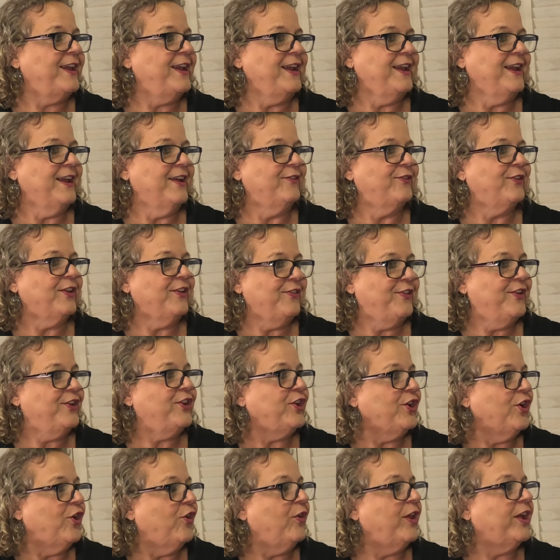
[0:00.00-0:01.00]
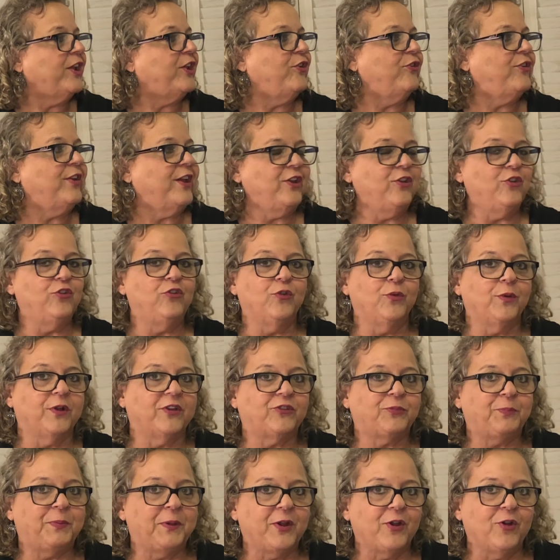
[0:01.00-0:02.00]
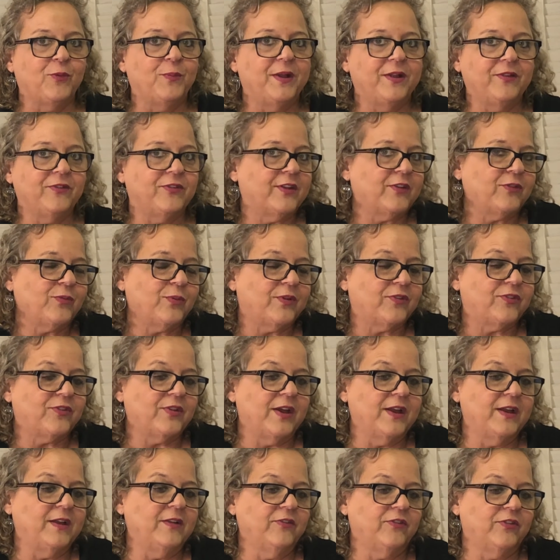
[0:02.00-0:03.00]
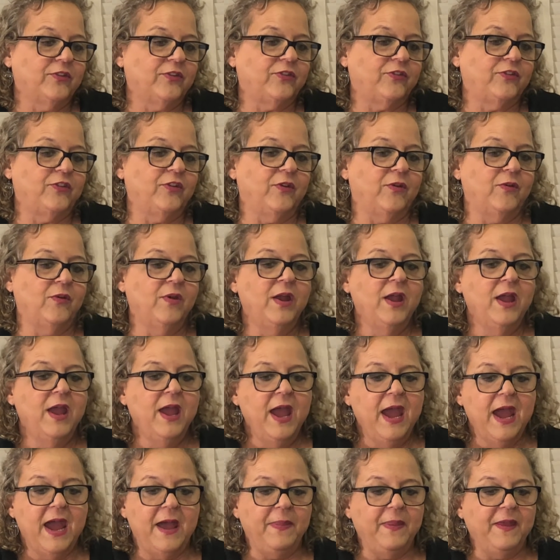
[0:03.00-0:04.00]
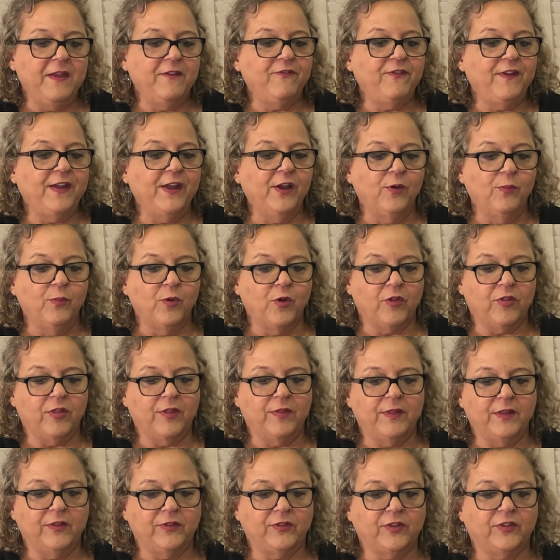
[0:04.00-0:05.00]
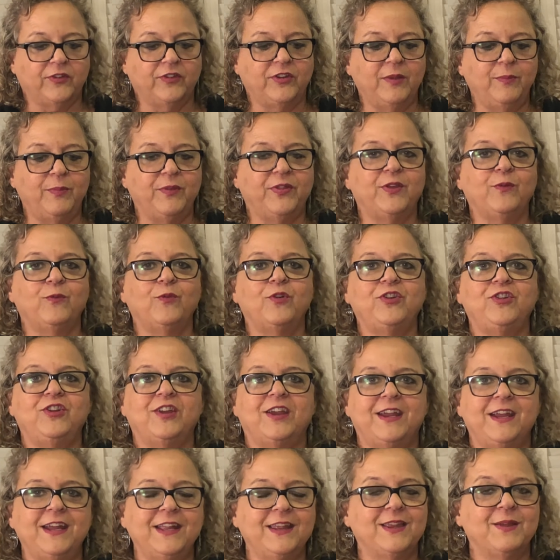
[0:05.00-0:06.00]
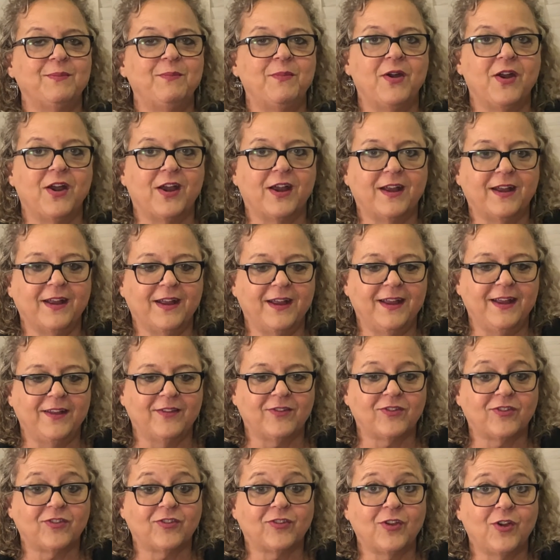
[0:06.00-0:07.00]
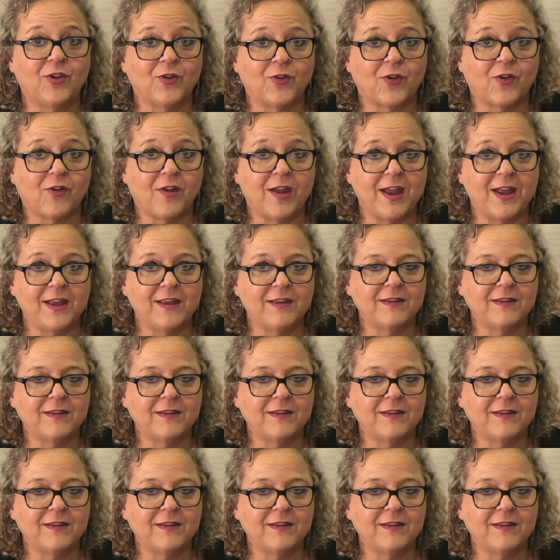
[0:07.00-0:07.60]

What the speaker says: You do experiments. That's what scientists do, and they fail more than they succeed. But then when you hit the mark, it's so great.